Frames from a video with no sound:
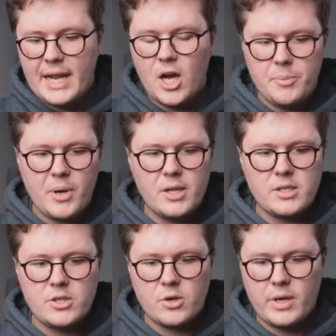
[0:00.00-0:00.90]
I hope I
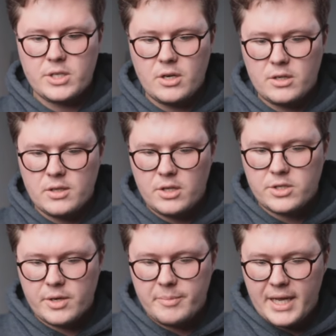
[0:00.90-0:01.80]
answered your question,
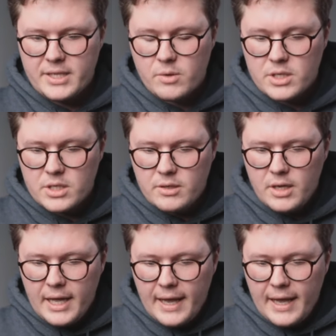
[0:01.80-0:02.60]
answering Blaine's question.